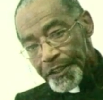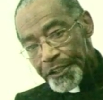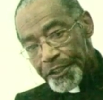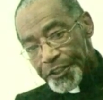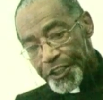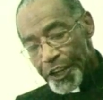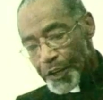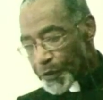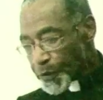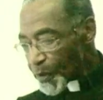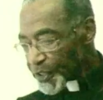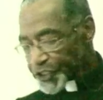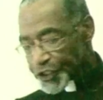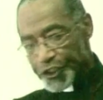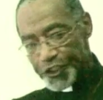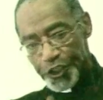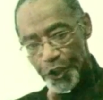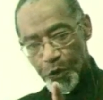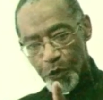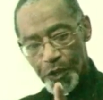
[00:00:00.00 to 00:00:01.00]
See, what
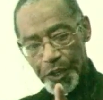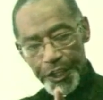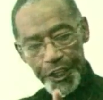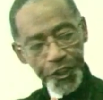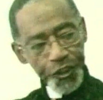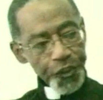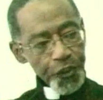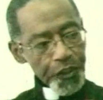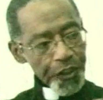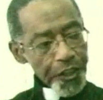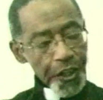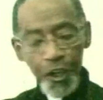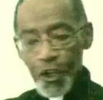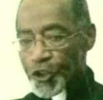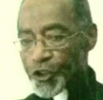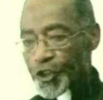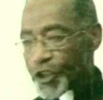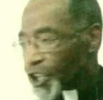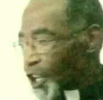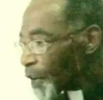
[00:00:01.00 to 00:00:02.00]
you're doing is
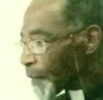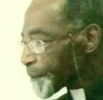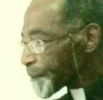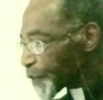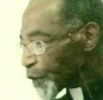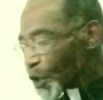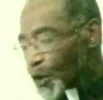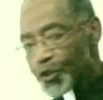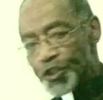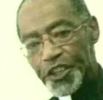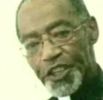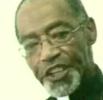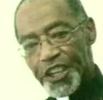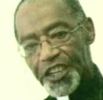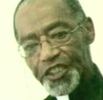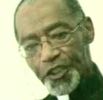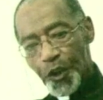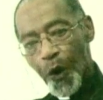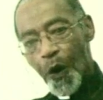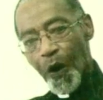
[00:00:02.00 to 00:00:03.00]
you're confusing
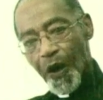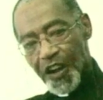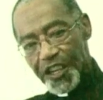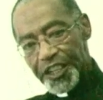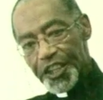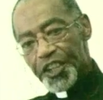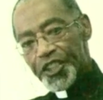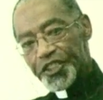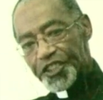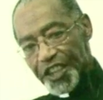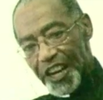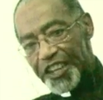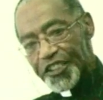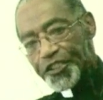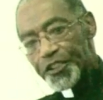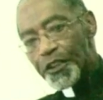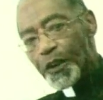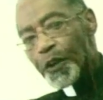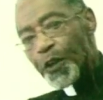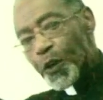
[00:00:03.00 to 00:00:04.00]
this
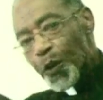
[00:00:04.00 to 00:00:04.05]
organizational